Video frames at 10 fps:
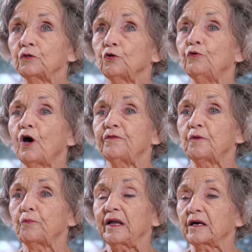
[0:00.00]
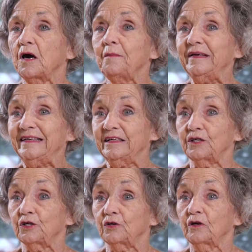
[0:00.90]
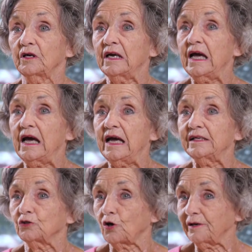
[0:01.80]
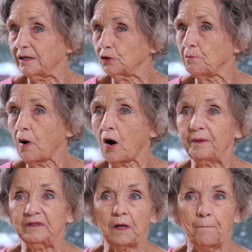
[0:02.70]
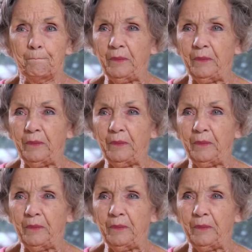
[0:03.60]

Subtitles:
to know that when I come in here, it started out small, but it's gotten